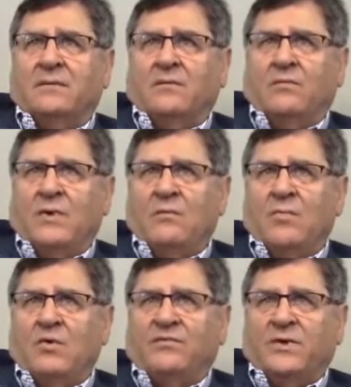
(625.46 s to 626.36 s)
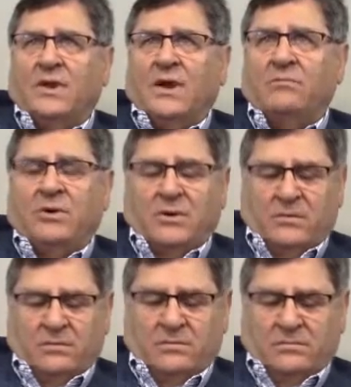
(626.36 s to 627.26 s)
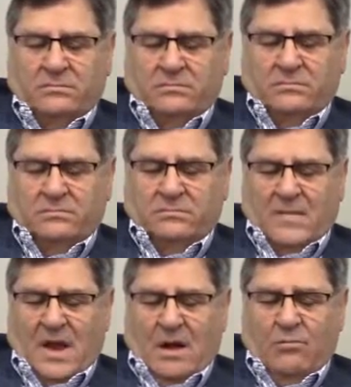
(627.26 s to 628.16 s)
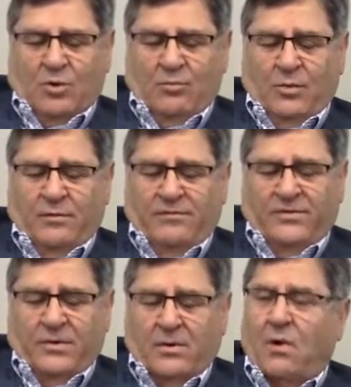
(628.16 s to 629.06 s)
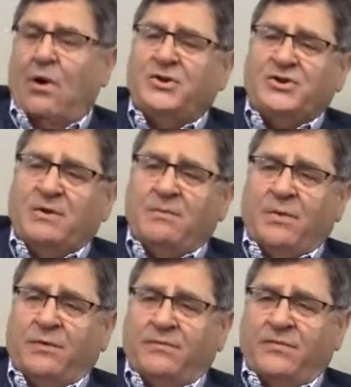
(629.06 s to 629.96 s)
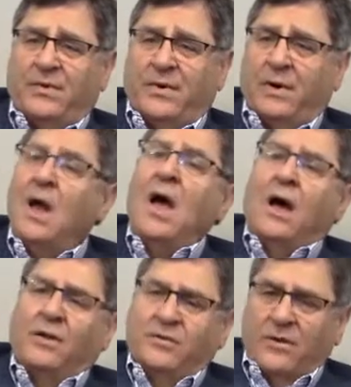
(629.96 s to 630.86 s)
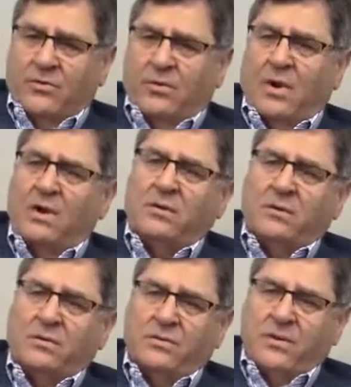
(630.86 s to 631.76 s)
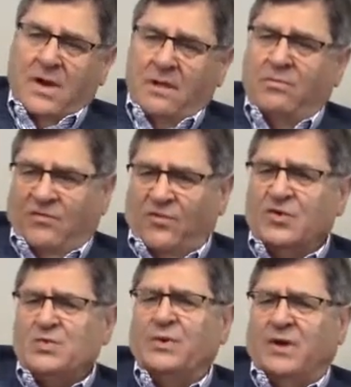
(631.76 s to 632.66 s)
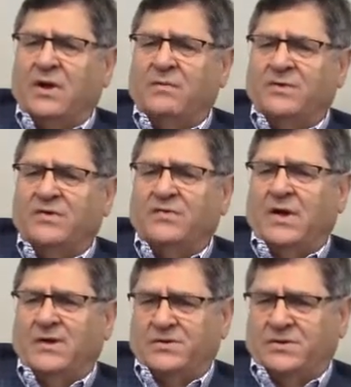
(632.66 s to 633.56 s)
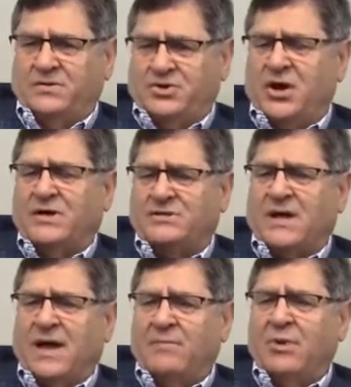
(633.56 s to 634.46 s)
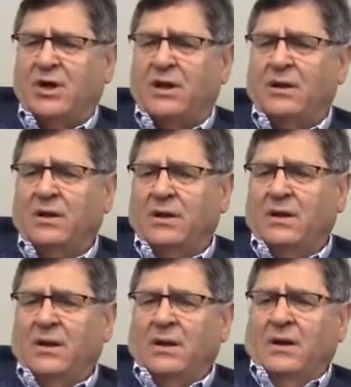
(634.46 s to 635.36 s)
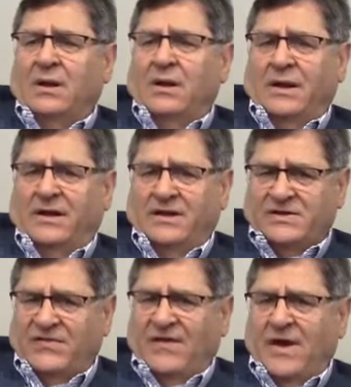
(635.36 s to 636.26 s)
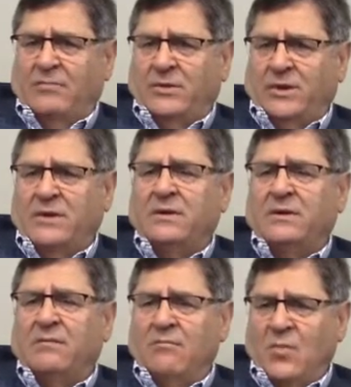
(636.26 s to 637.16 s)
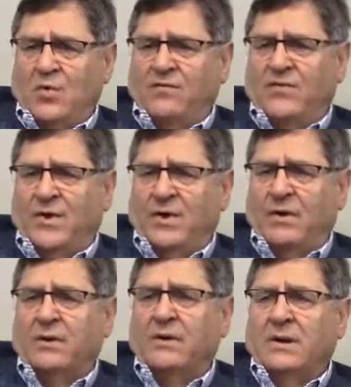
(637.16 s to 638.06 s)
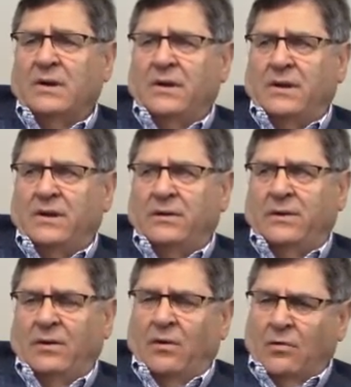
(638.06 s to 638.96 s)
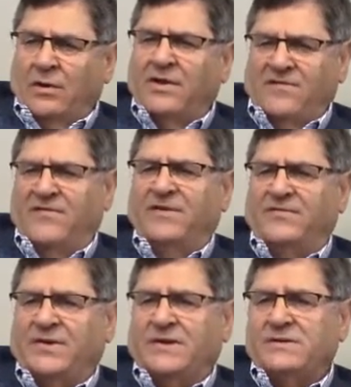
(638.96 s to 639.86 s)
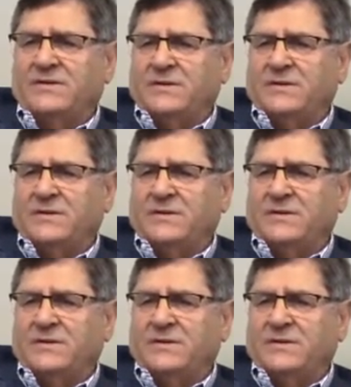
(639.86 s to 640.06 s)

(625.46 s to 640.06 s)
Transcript: We moved to Lubbock. Albert moves there. Archie moves there another uncle who came, the first one to come to the States, Jake Skibell, and his family moved there in the early 50s.